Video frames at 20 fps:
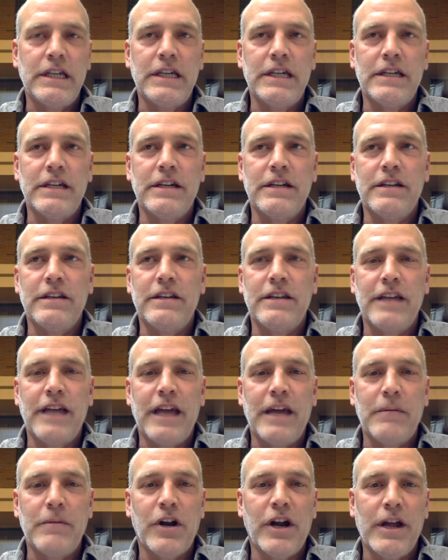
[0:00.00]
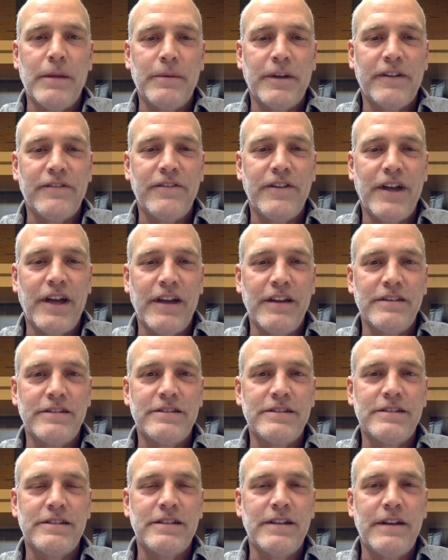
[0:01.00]
in the Abrahamic
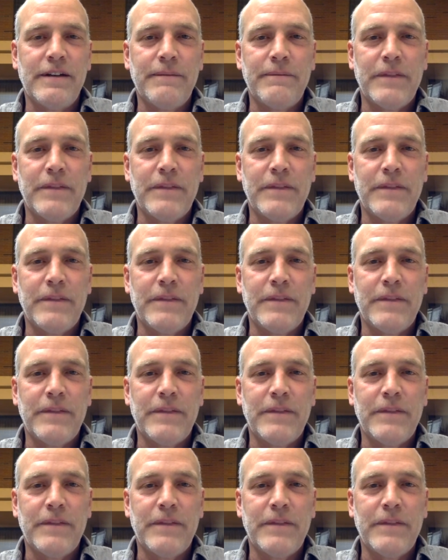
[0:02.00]
faiths.